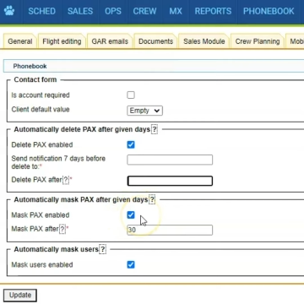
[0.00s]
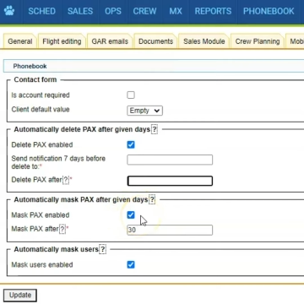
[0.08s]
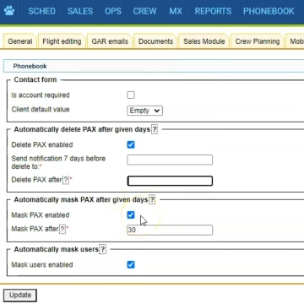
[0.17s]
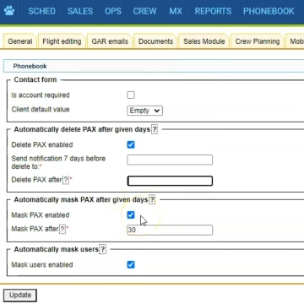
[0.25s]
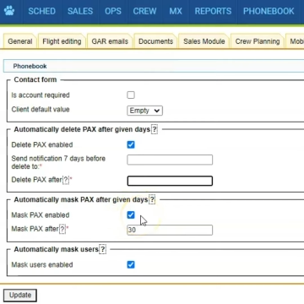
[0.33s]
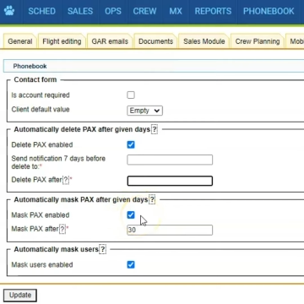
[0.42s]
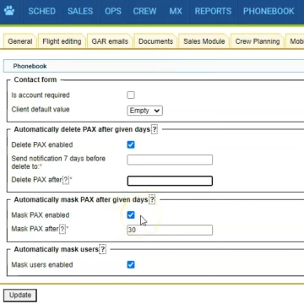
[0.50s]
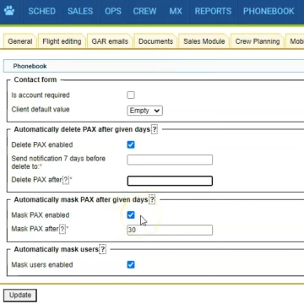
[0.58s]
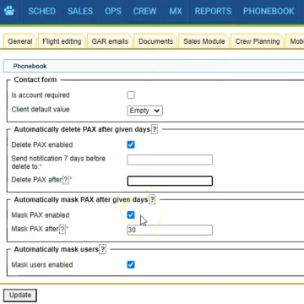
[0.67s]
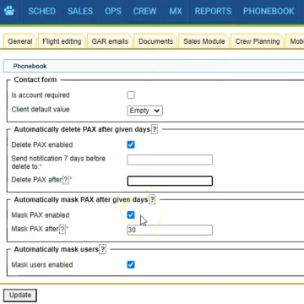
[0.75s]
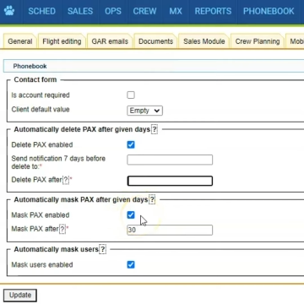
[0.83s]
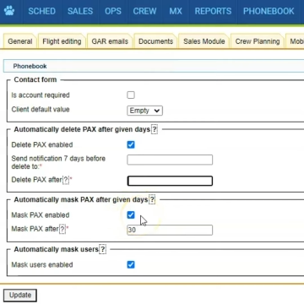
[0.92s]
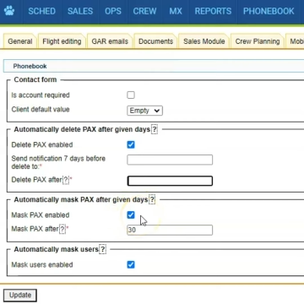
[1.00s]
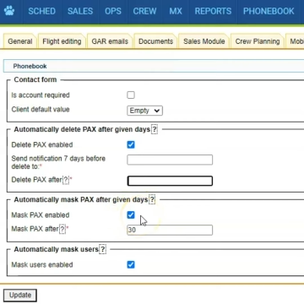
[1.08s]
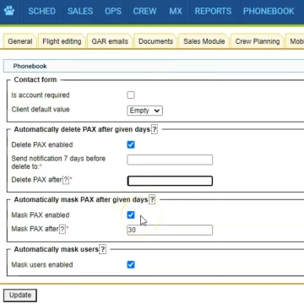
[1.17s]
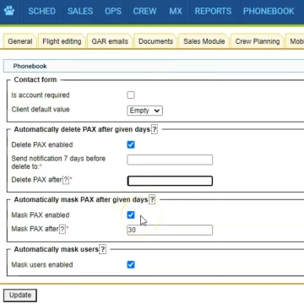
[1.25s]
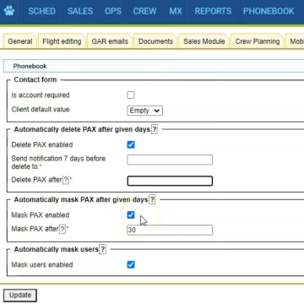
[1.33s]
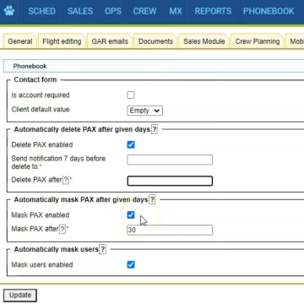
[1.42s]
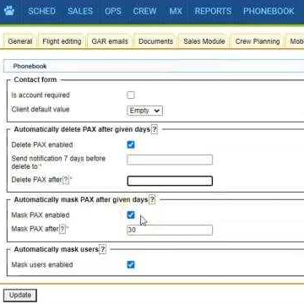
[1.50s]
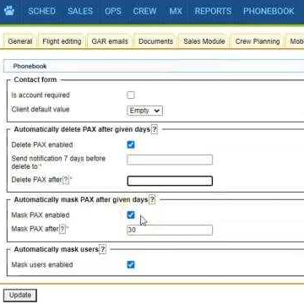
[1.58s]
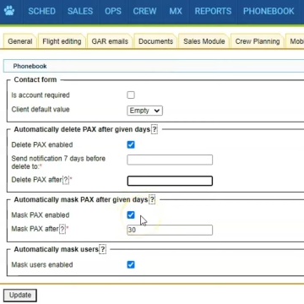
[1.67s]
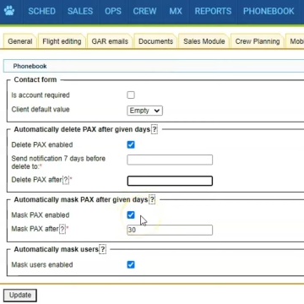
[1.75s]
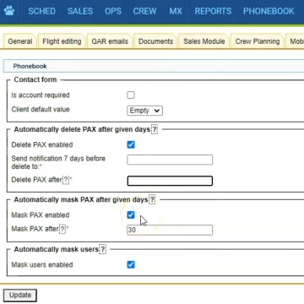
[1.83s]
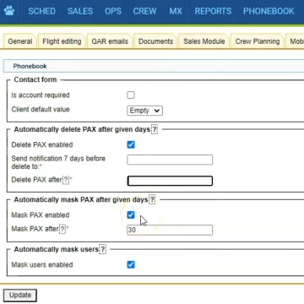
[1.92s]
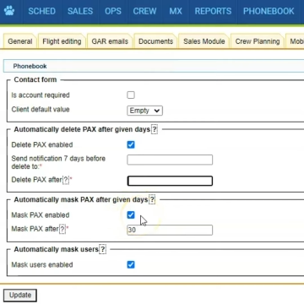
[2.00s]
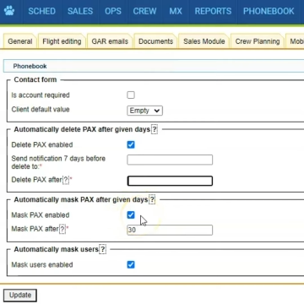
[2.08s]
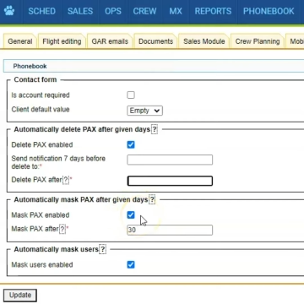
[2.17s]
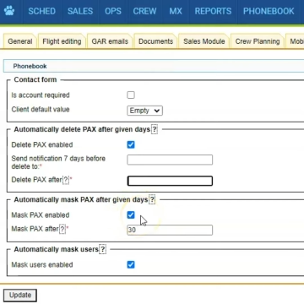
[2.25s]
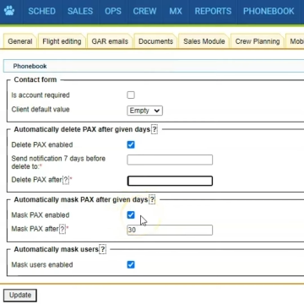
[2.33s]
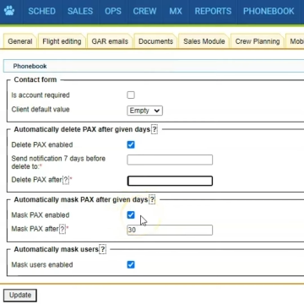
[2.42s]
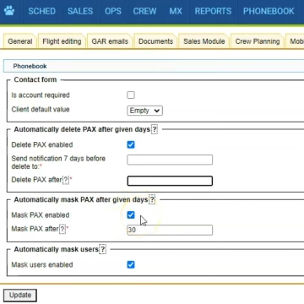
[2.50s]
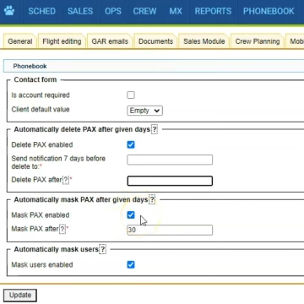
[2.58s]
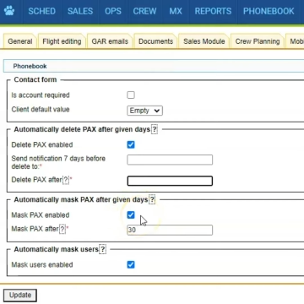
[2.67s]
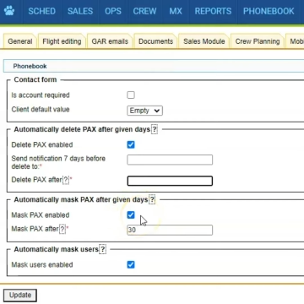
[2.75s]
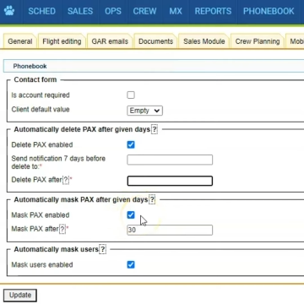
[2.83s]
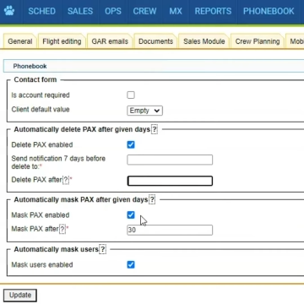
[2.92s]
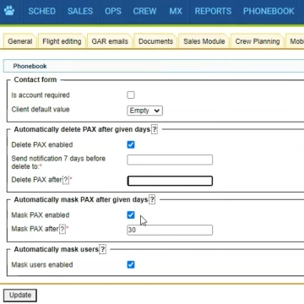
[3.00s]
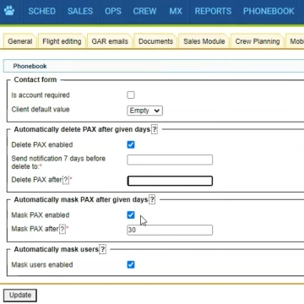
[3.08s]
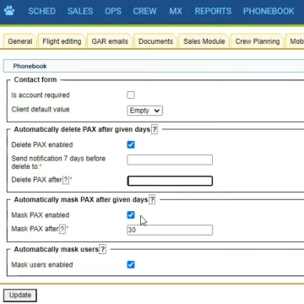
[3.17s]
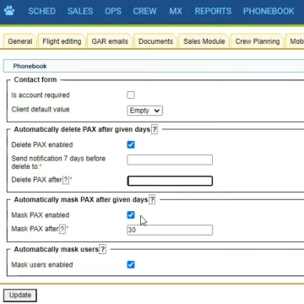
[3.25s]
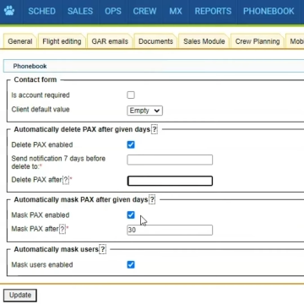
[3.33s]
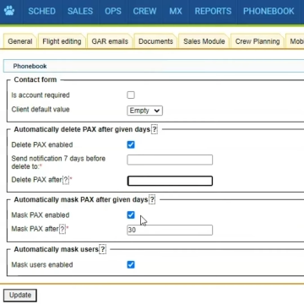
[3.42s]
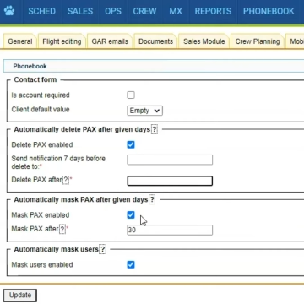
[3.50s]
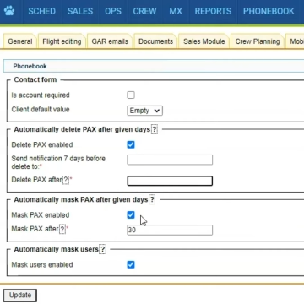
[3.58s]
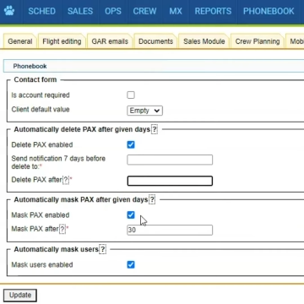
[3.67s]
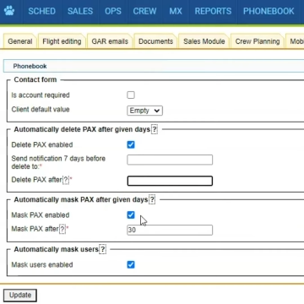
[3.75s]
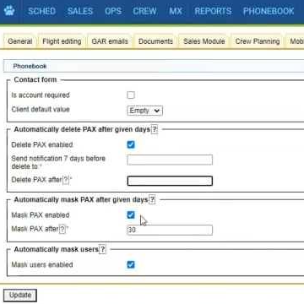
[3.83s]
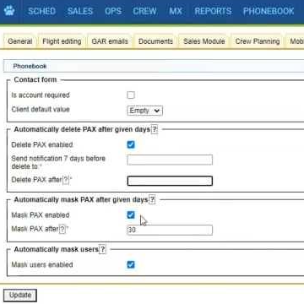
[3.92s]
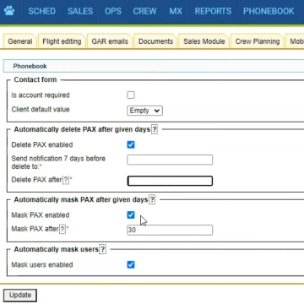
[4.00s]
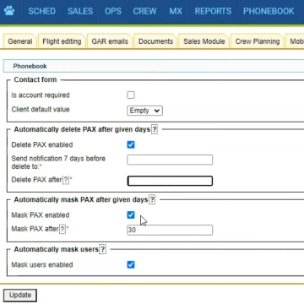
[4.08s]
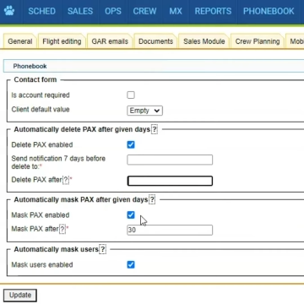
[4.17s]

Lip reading: Nobody's mouth can be seen.